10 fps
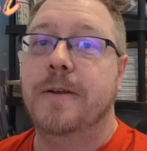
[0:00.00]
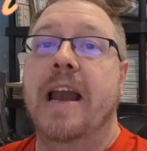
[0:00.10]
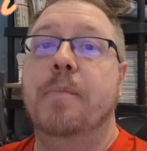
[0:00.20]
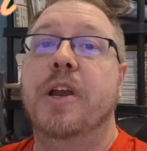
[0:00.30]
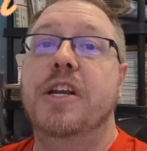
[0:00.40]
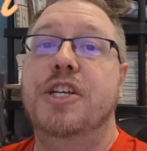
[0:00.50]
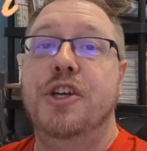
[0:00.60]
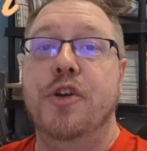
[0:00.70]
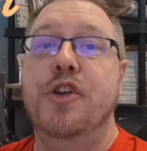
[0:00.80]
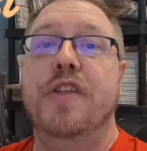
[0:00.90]
And I'm going to
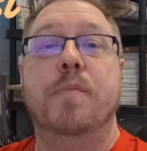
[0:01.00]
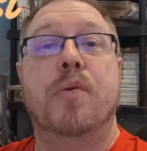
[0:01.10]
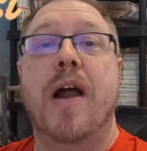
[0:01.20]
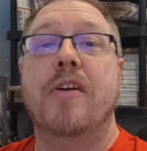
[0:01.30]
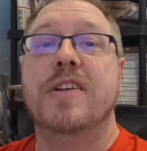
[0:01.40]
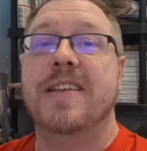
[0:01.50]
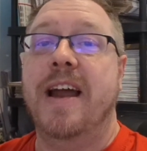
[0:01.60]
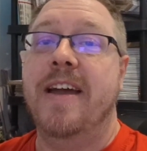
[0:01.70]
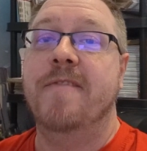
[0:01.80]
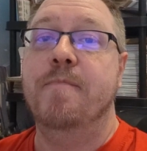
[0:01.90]
show you the progress that
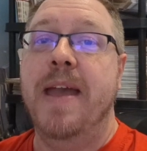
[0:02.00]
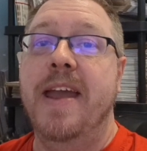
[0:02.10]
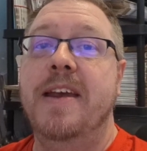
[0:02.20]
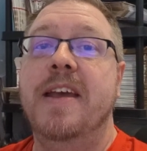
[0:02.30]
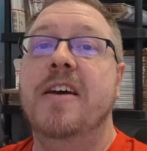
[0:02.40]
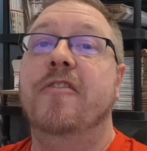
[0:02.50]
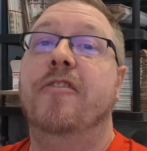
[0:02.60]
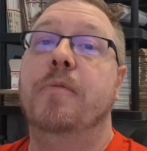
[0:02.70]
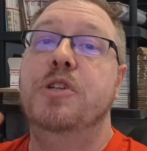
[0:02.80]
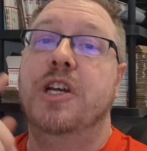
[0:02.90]
I have made
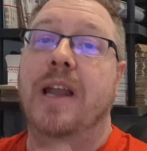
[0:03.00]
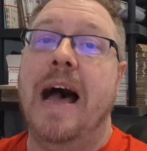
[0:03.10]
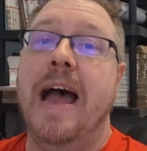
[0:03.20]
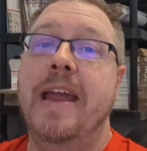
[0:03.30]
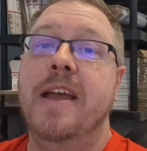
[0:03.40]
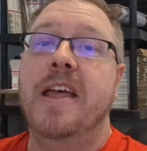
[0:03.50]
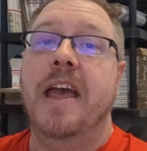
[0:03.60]
from July.